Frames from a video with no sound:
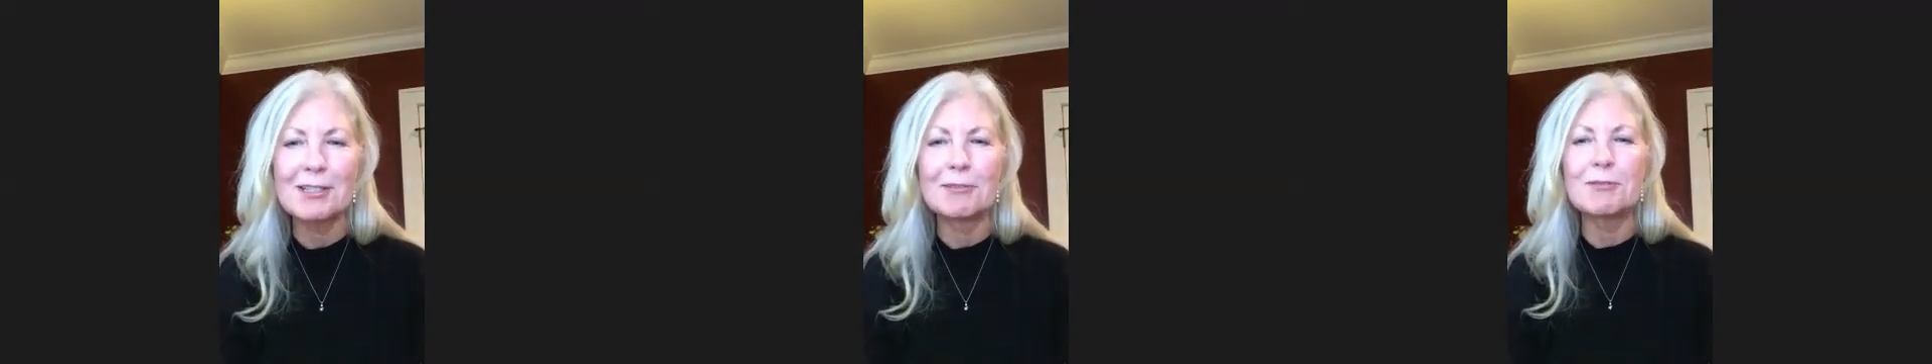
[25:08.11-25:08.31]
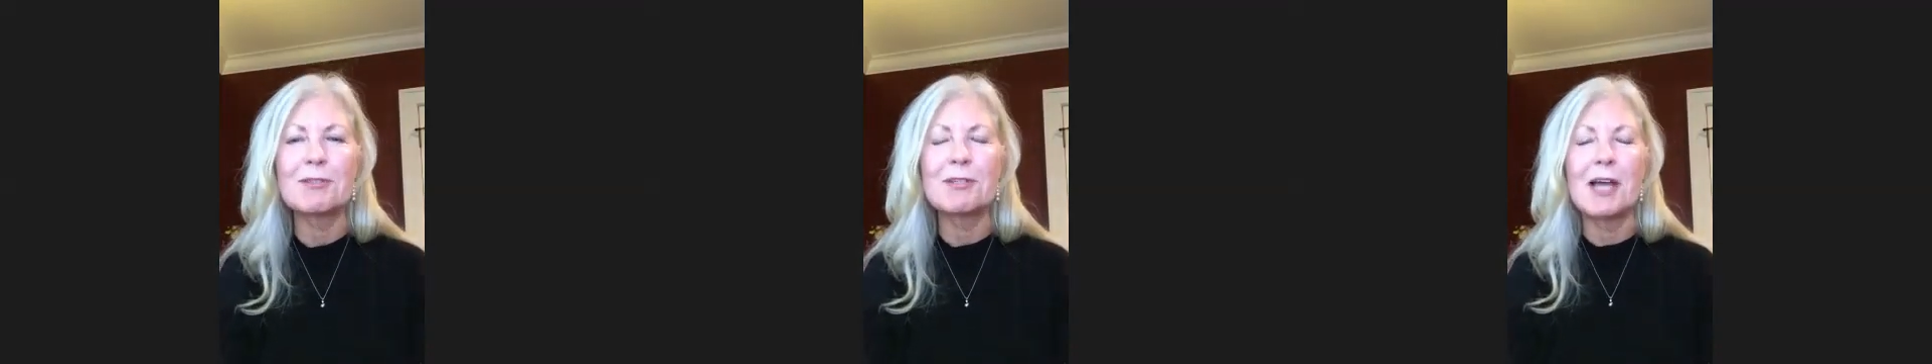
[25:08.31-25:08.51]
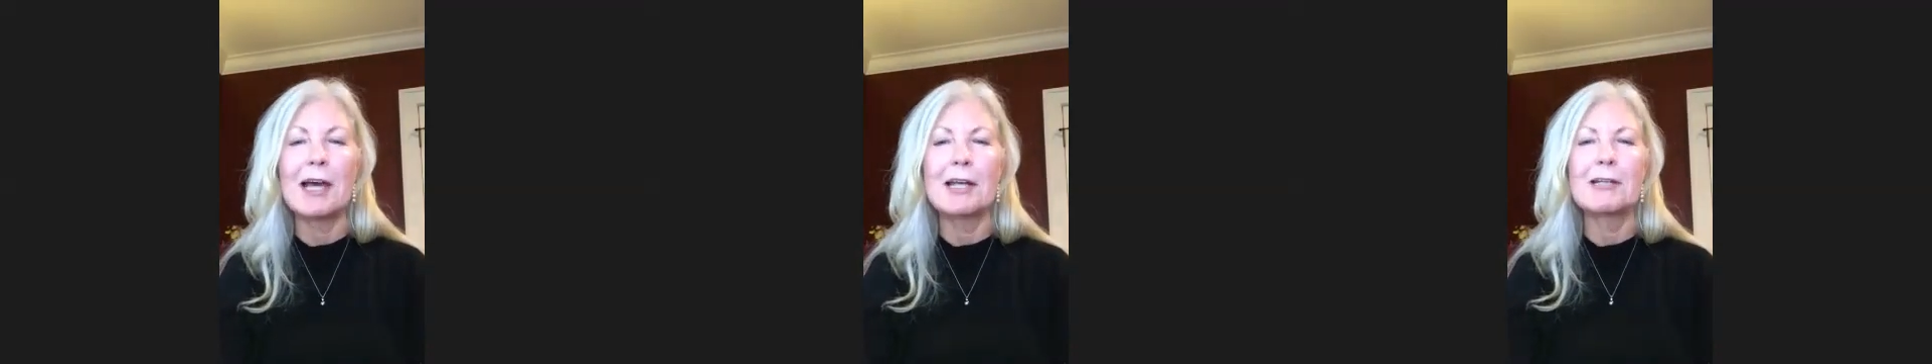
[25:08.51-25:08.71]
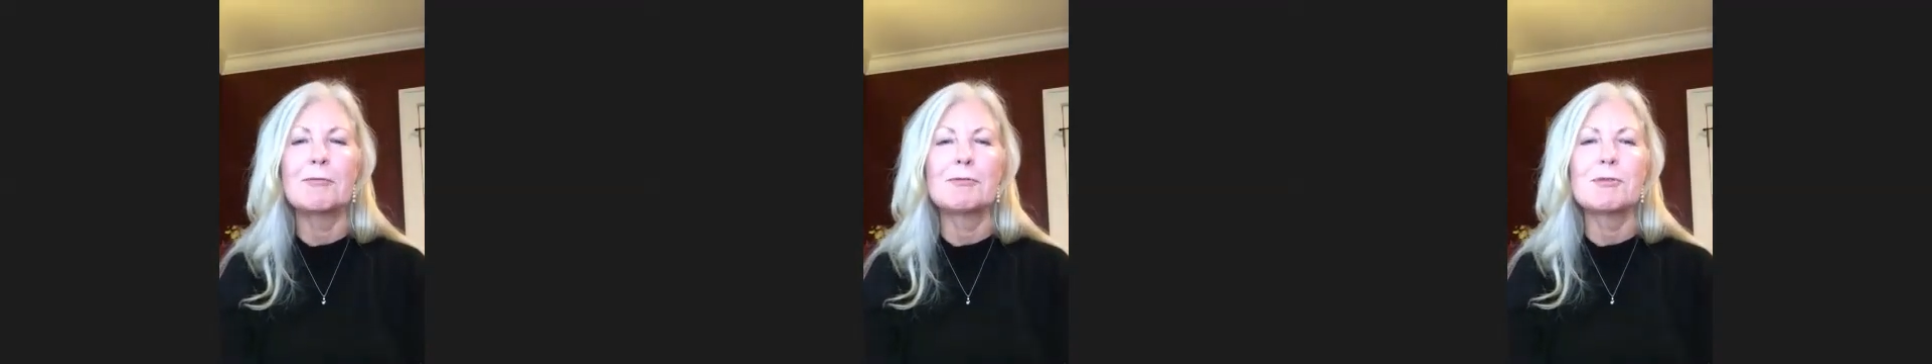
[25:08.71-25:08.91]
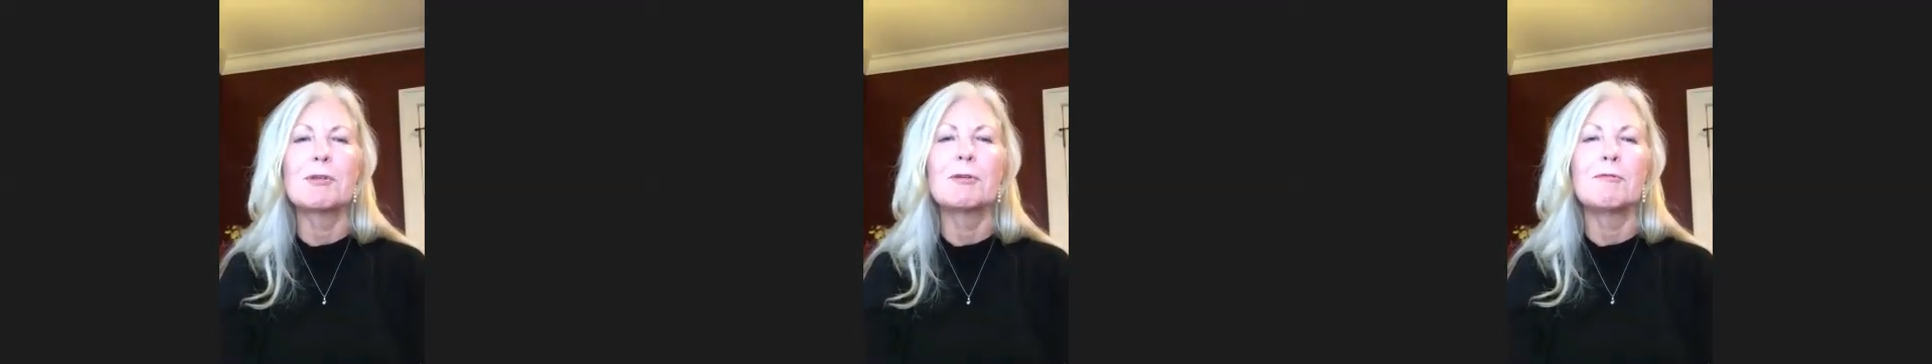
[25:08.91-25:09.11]
It was not. It
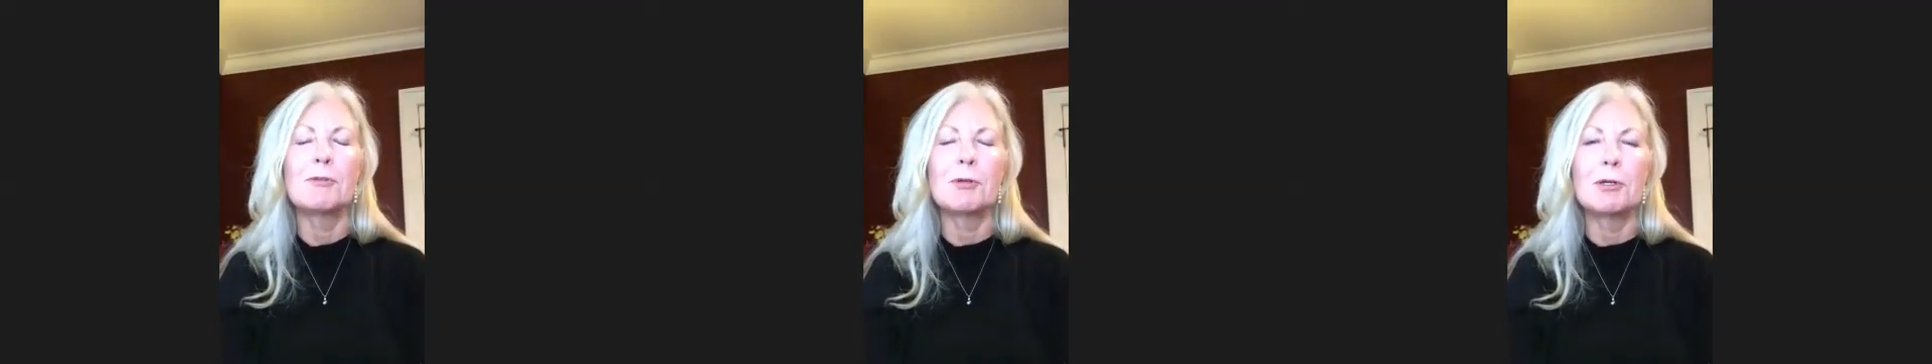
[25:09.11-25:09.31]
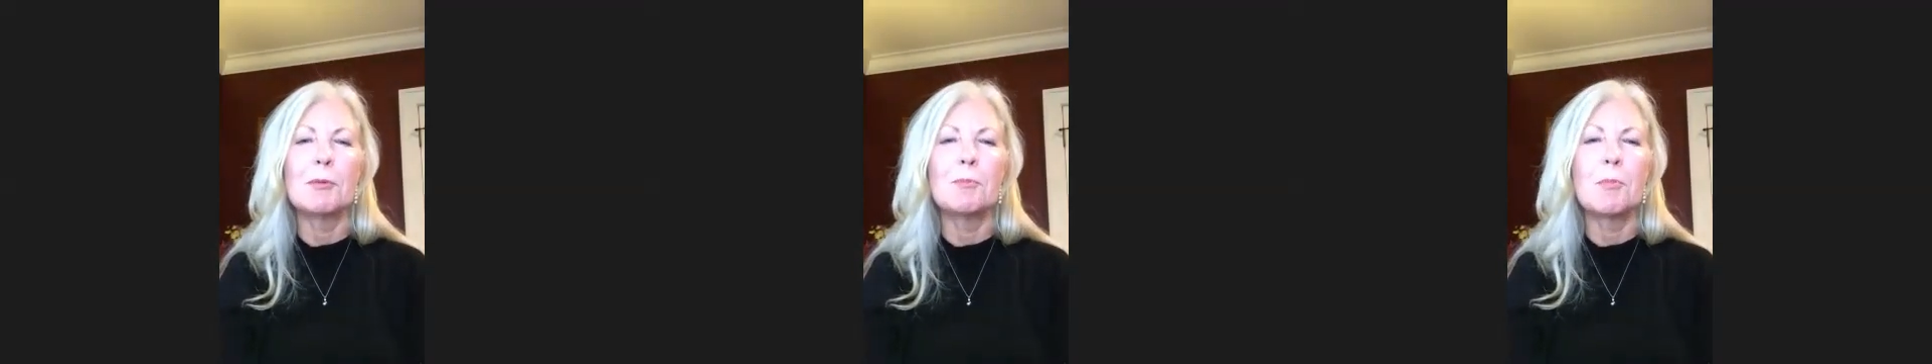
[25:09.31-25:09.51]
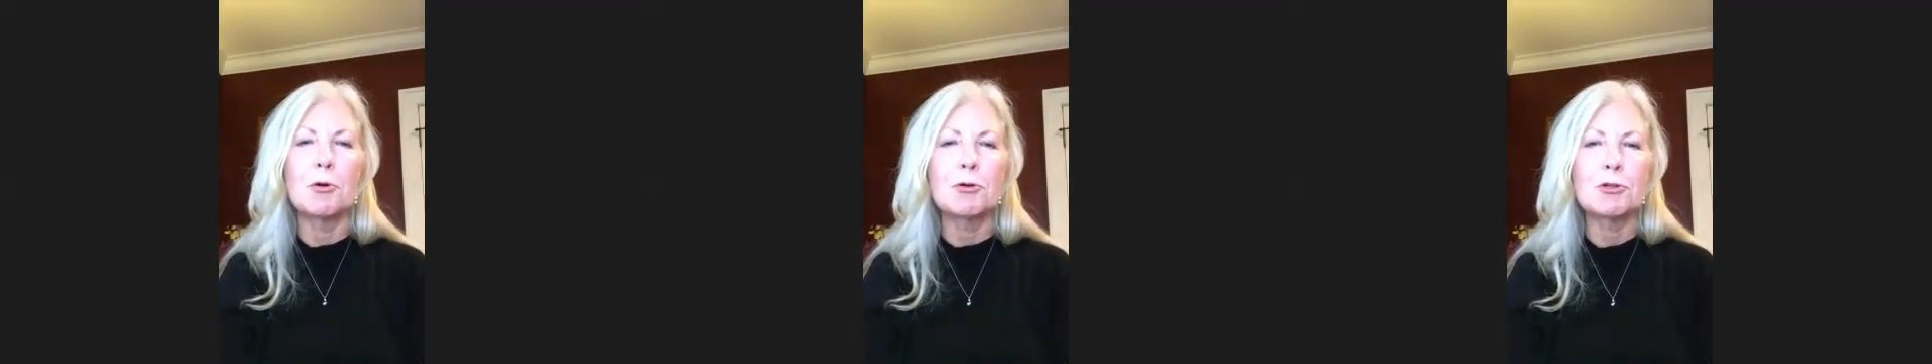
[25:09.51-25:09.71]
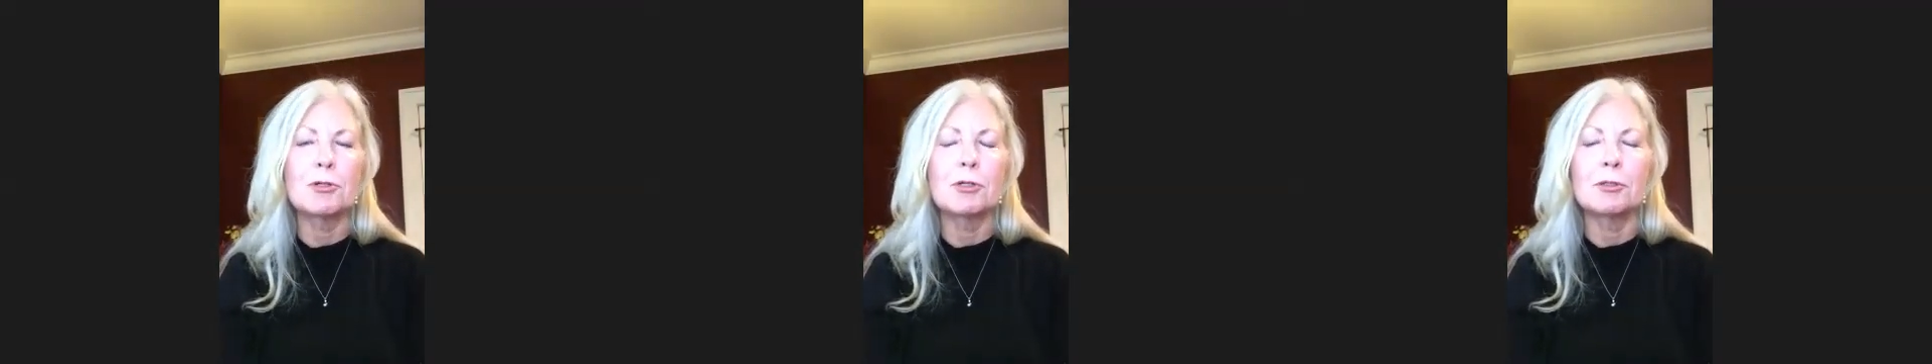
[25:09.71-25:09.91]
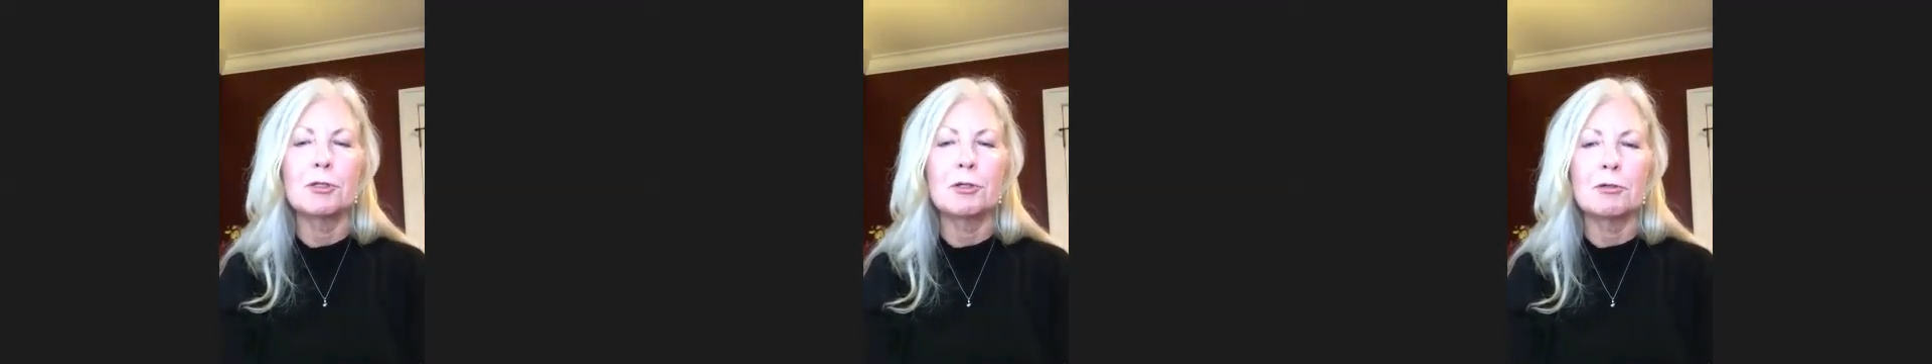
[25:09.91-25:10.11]
was a very
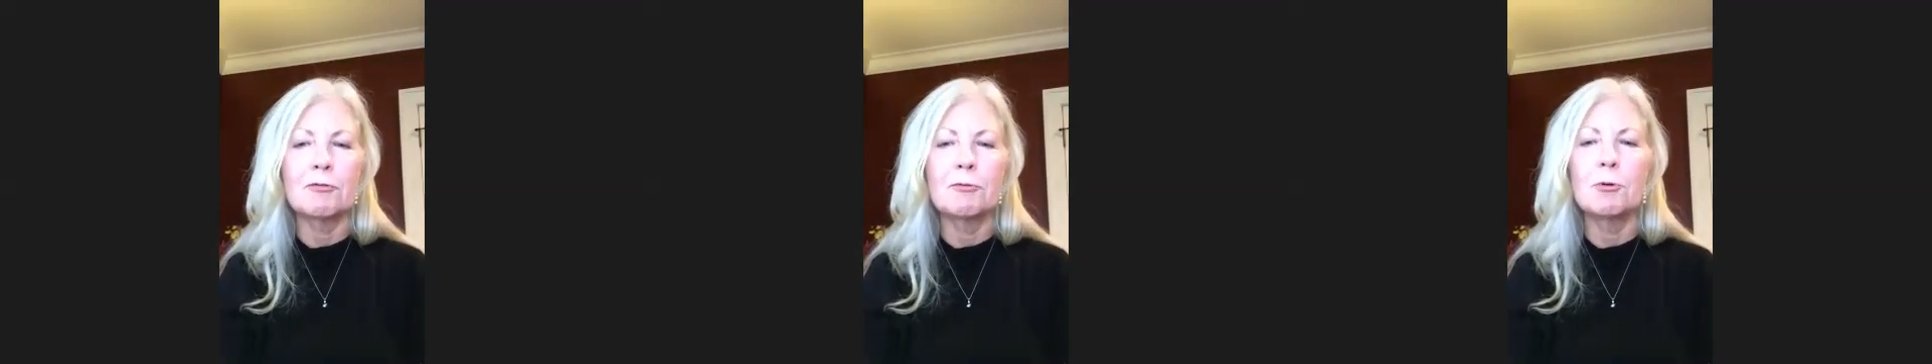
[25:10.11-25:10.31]
emotional year